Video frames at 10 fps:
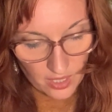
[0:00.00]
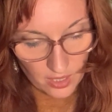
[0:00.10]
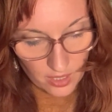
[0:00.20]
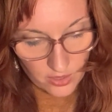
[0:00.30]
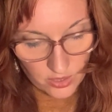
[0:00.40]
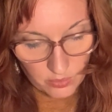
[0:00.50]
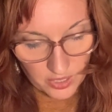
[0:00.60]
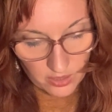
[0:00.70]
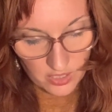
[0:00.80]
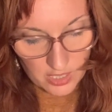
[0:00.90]
"It should be
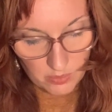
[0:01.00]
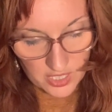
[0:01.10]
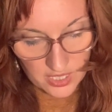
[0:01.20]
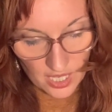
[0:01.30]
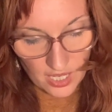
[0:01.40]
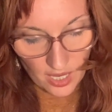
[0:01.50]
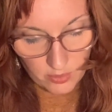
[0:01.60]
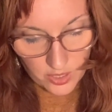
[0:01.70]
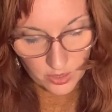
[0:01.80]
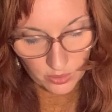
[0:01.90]
Christmas Day, I'm
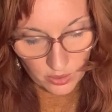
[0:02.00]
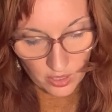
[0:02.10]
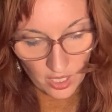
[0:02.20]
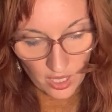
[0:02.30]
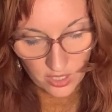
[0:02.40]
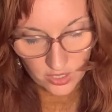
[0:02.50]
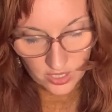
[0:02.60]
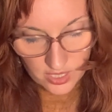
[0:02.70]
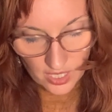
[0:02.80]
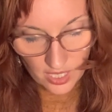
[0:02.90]
sure," she
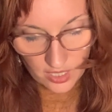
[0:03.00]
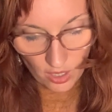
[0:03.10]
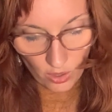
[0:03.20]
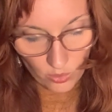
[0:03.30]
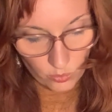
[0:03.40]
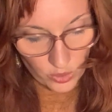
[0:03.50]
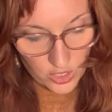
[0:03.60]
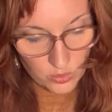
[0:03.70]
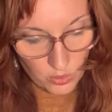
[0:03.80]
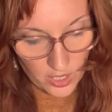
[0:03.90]
said, "on
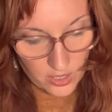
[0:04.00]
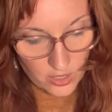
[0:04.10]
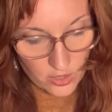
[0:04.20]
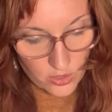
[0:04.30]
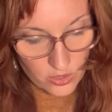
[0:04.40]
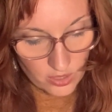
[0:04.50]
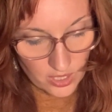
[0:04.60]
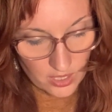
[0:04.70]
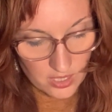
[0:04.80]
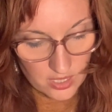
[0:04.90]
which one
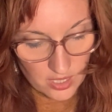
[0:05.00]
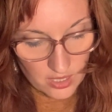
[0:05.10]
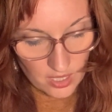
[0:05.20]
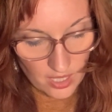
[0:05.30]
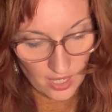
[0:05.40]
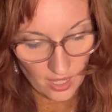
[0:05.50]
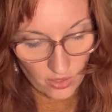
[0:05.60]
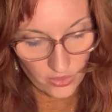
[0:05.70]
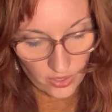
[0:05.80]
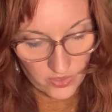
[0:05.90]
drinks the
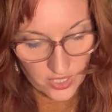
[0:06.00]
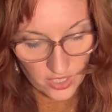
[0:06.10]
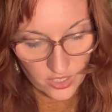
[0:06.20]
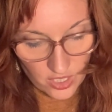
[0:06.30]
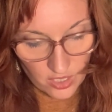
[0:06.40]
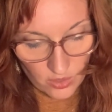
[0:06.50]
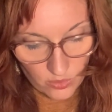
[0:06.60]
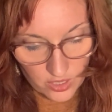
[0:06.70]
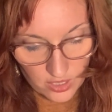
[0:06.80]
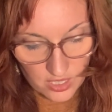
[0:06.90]
health of such an
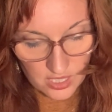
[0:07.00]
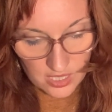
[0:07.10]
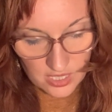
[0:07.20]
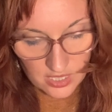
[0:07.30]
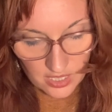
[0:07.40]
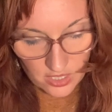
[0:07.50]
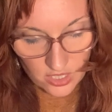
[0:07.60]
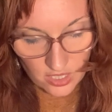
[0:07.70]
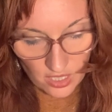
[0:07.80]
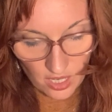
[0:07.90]
odious,
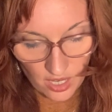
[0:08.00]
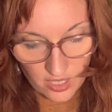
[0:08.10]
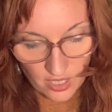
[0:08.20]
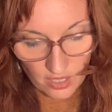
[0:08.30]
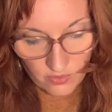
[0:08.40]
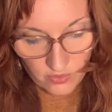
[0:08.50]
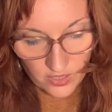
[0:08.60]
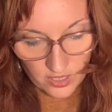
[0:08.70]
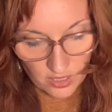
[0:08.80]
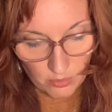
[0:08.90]
stingy, hard,
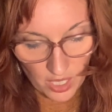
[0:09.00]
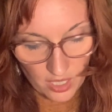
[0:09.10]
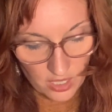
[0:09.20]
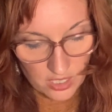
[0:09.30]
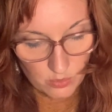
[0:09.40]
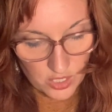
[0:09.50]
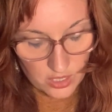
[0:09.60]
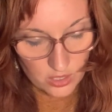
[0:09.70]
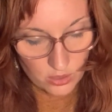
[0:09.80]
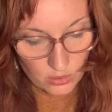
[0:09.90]
unfeeling man as
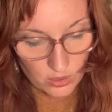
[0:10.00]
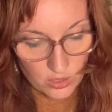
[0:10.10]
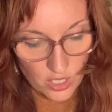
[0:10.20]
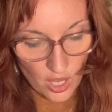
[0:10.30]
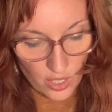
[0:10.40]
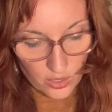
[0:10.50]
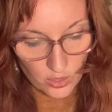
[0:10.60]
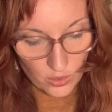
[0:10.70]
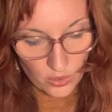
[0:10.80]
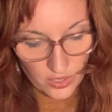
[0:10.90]
Mr. Scrooge. You
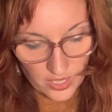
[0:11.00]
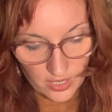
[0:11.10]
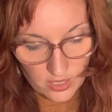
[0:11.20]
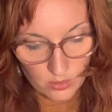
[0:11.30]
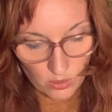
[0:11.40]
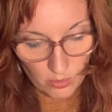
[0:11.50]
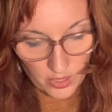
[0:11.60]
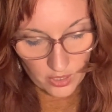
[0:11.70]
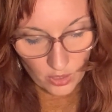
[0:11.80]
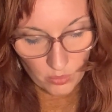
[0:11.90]
know he is,
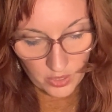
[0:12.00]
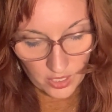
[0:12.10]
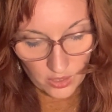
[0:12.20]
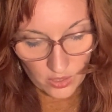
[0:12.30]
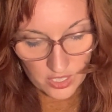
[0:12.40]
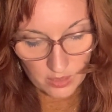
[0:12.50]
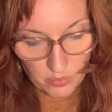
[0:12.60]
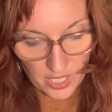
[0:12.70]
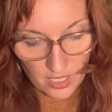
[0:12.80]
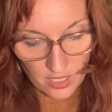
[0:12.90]
Robert. Nobody knows it
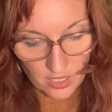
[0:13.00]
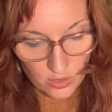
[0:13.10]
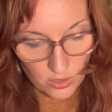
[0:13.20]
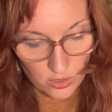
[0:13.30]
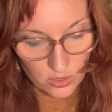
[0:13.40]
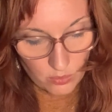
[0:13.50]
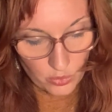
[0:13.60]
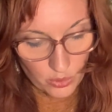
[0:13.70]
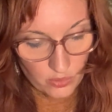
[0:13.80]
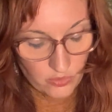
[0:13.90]
better than you do,
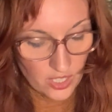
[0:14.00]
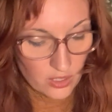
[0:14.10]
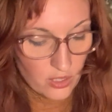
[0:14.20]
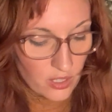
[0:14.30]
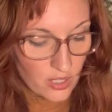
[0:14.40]
poor fellow."